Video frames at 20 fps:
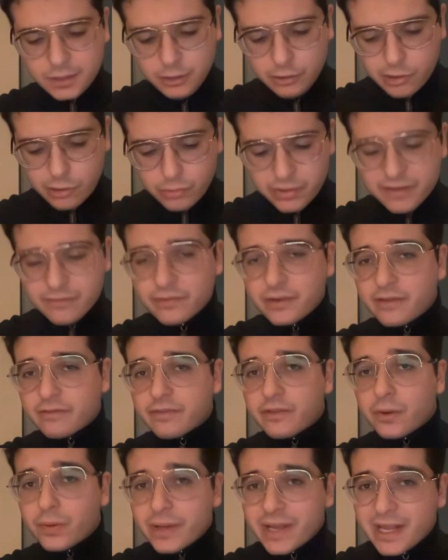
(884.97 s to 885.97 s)
So even if
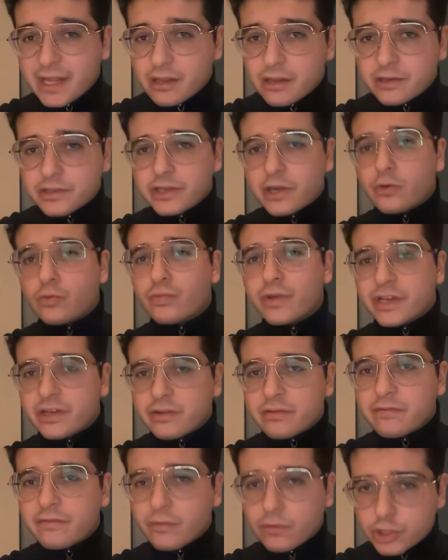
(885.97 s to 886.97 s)
there isn't a
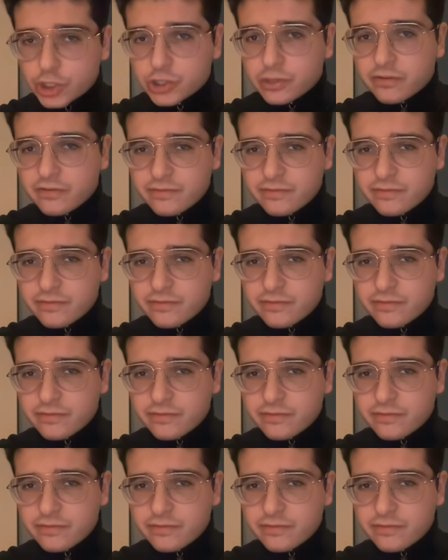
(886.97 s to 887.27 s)
written version